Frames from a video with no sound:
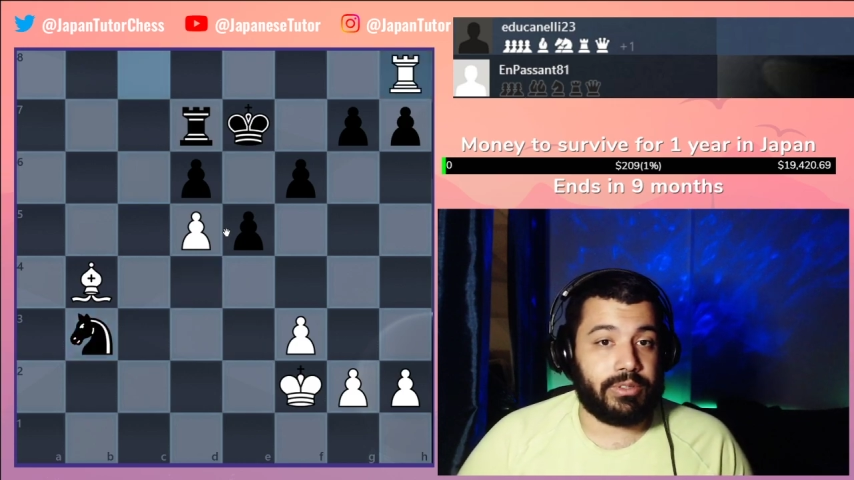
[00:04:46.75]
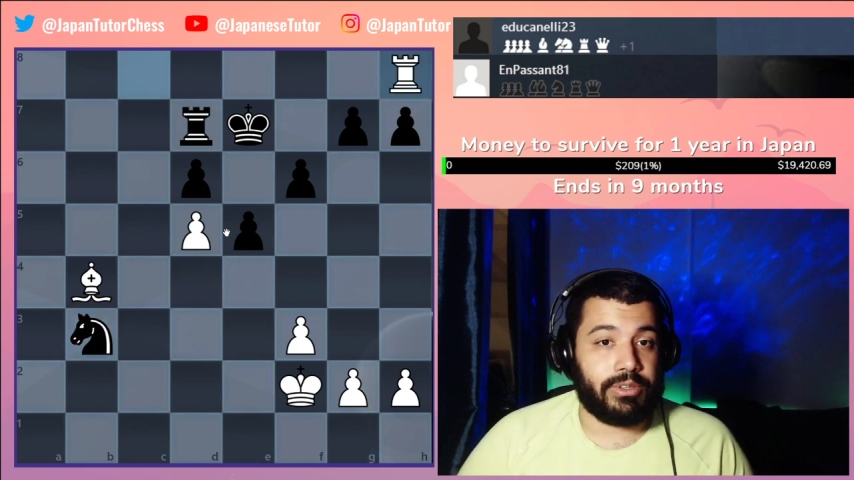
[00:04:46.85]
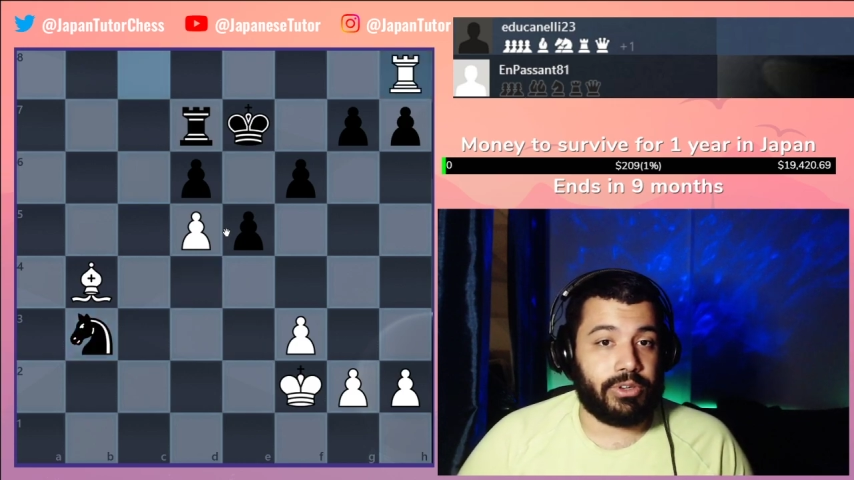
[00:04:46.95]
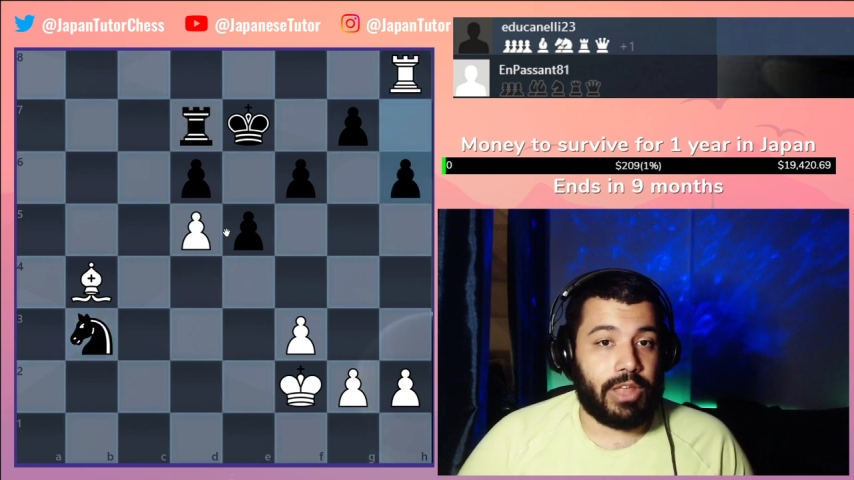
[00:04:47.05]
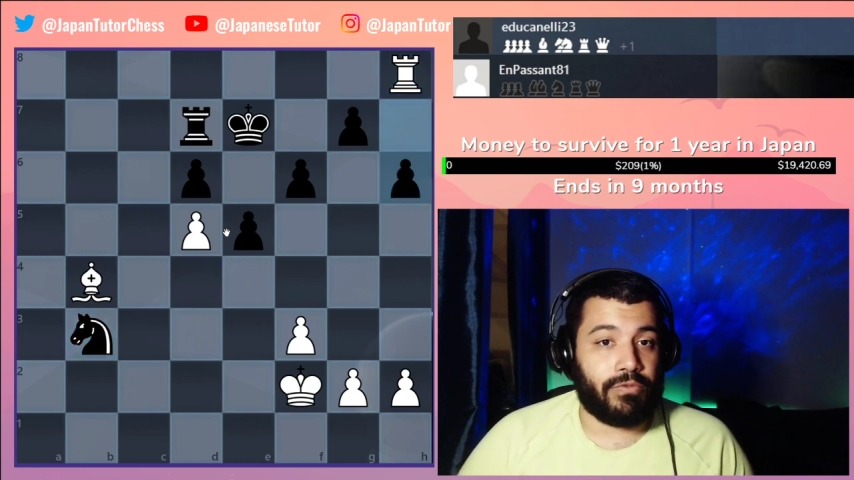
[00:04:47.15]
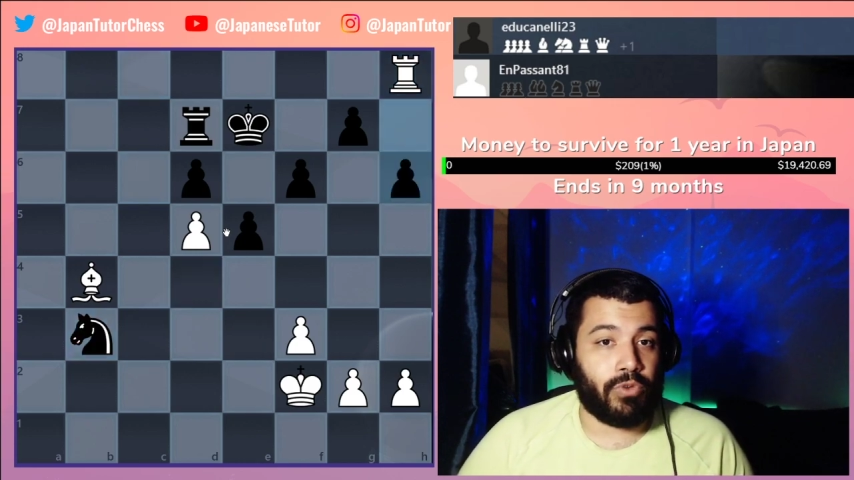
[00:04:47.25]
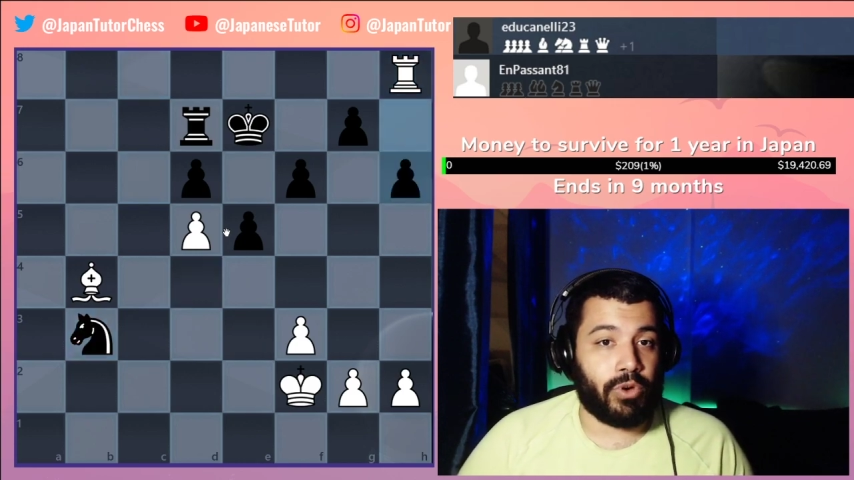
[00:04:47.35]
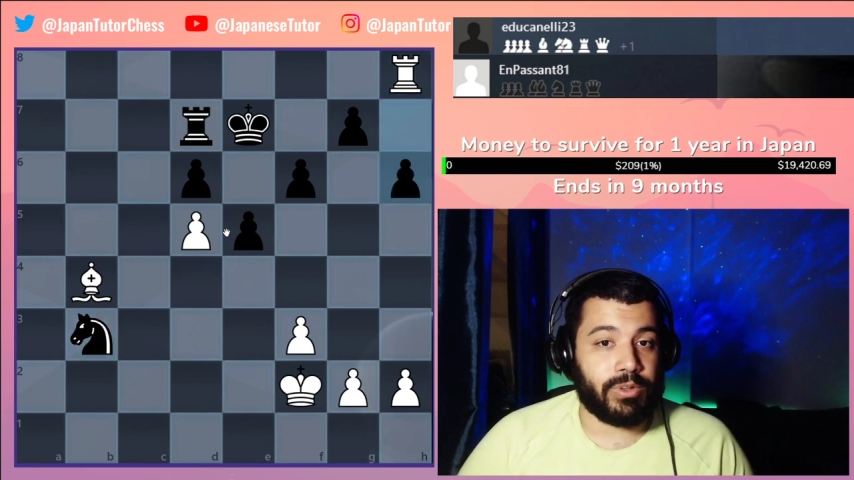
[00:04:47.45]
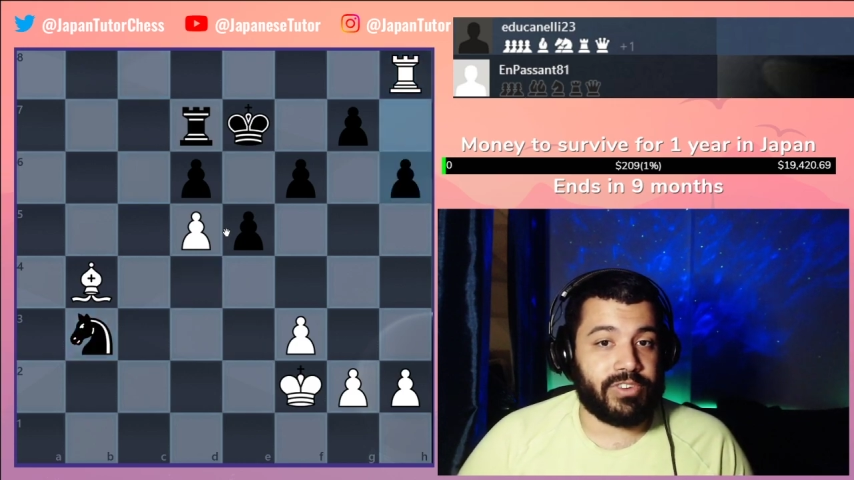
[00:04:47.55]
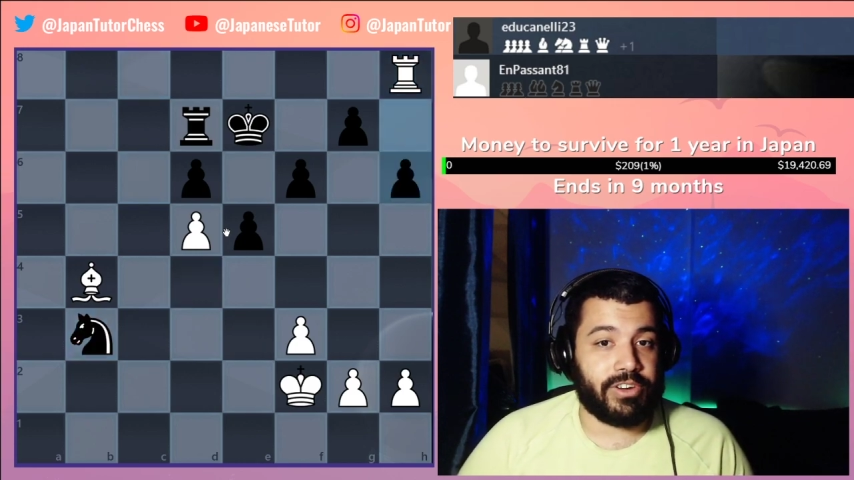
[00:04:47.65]
You know, that
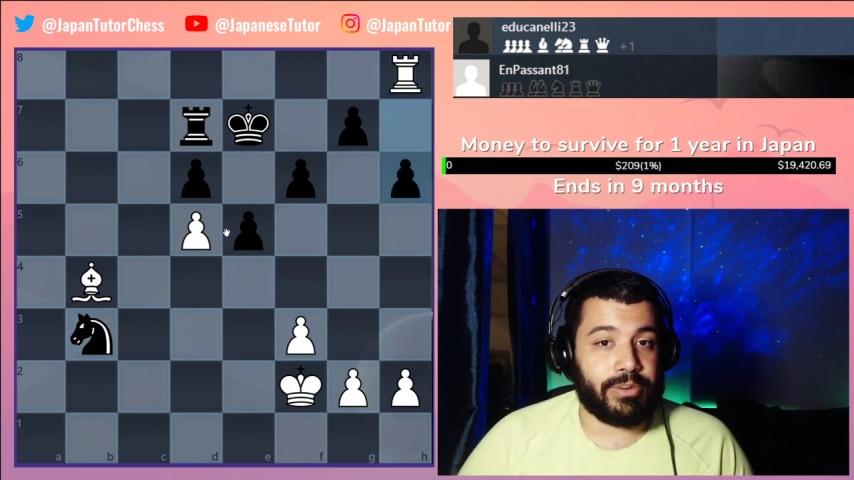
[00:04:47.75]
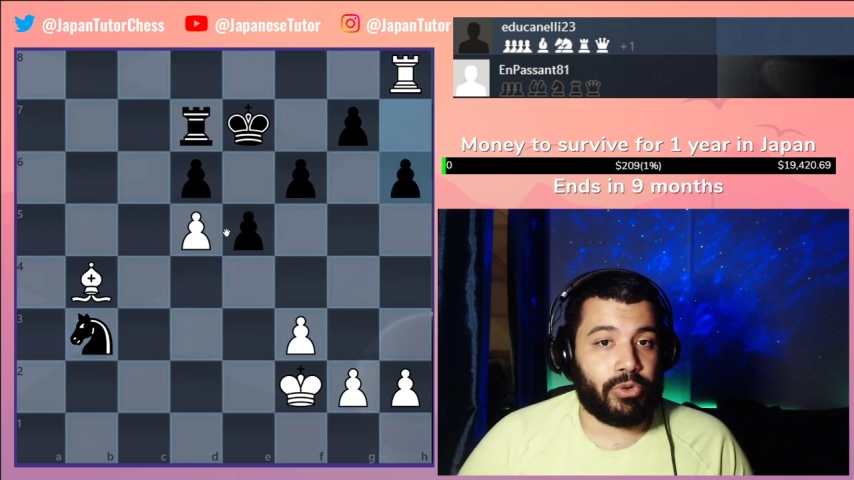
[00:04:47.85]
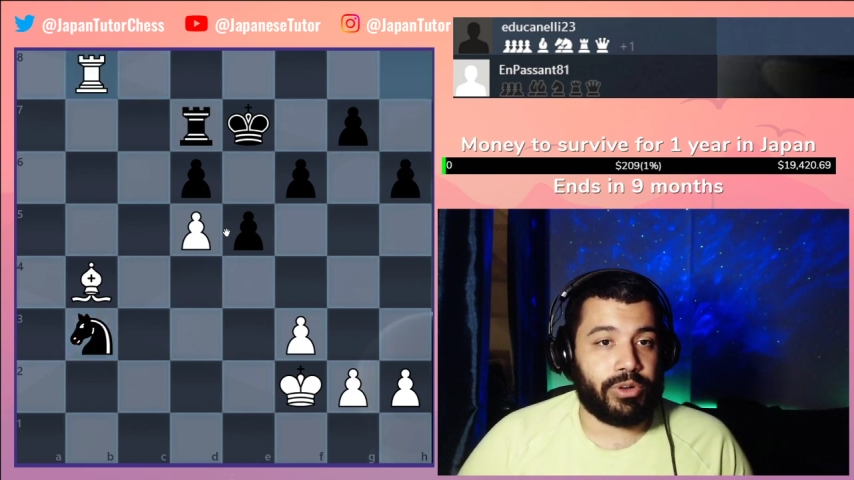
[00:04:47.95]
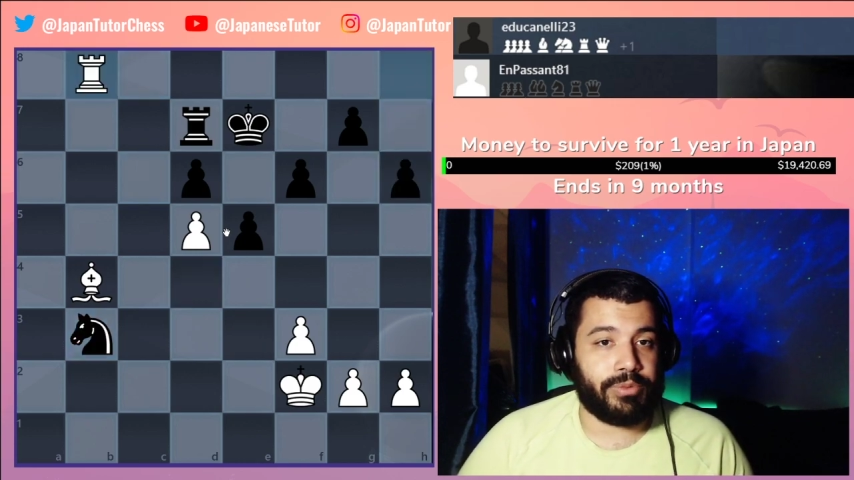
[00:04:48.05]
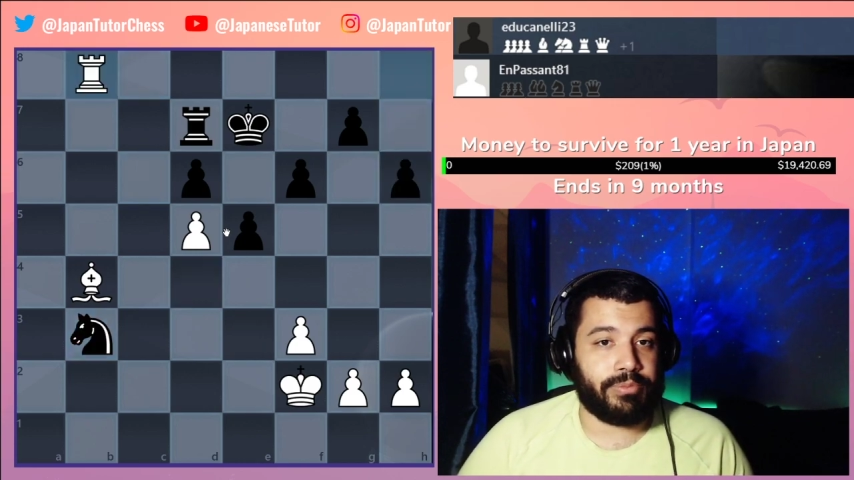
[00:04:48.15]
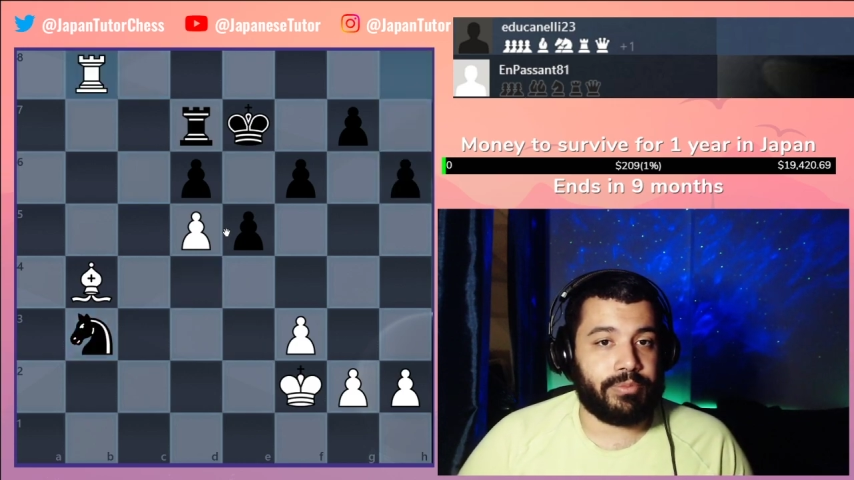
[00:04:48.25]
fork was very important.